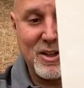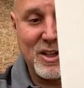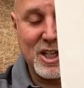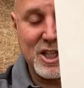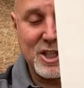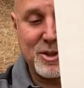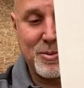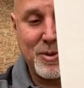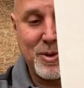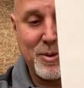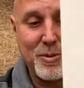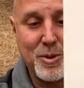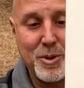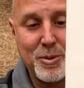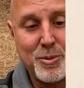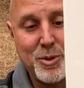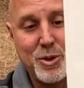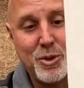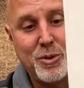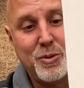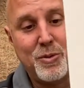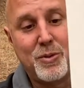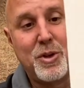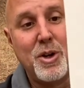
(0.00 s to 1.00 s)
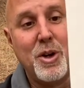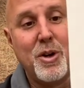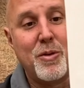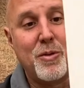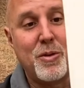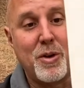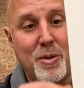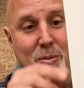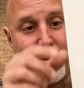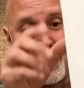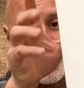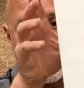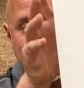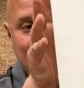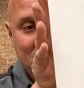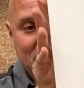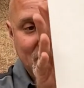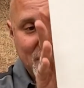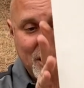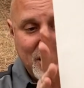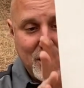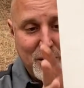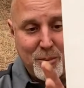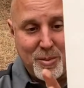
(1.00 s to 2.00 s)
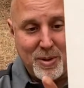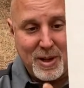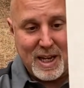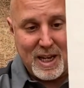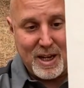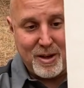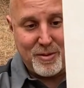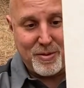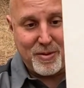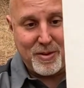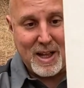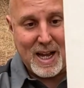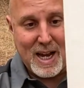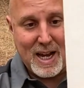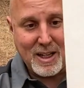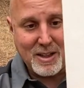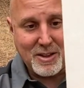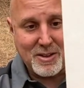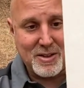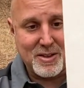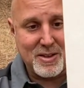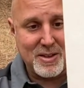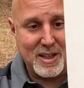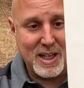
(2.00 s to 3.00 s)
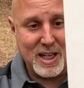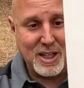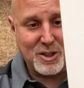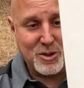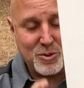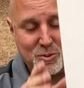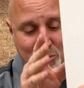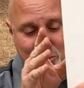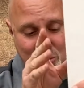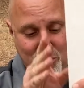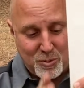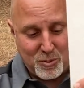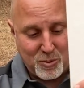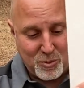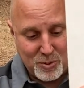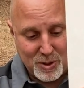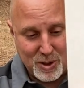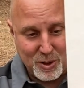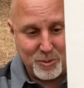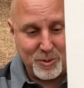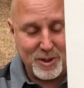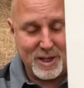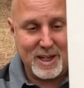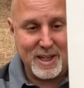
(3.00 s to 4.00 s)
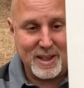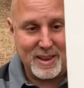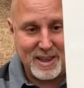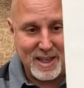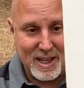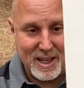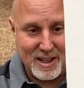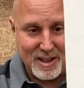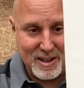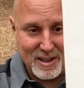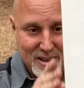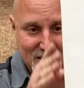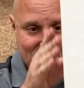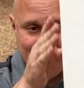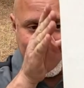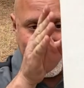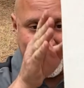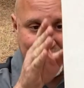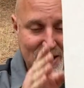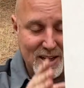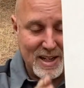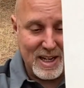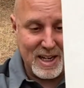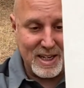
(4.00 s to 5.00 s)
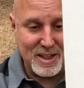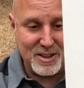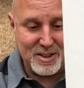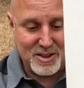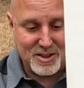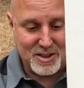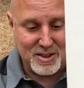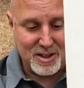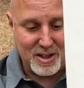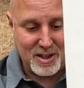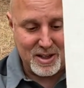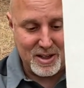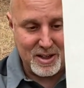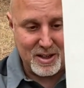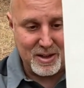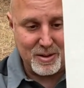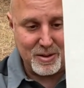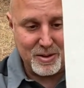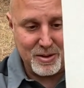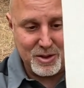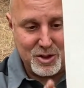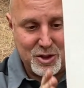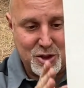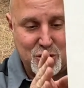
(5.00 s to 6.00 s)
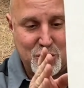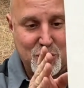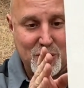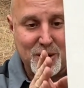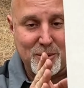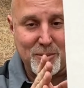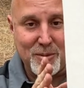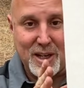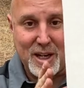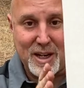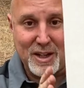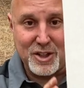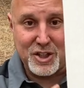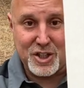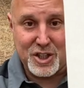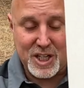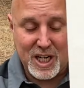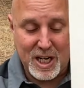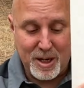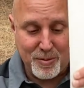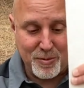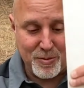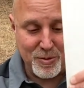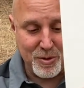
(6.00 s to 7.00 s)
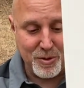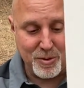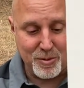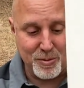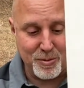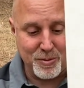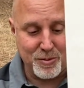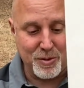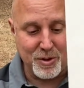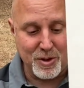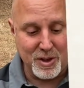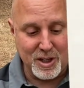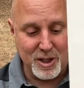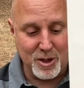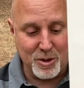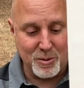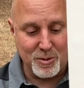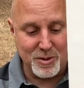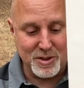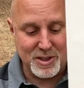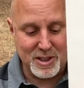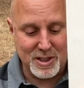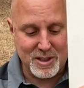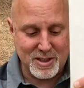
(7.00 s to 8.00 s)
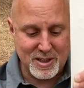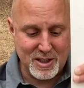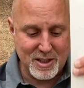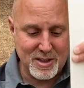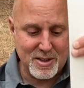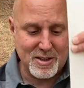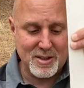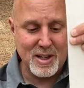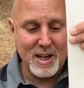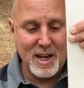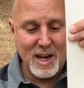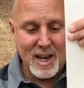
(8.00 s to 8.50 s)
has been removed from the blade flats. That's where we get that that nice uh, streamlined shape for, for little resistance.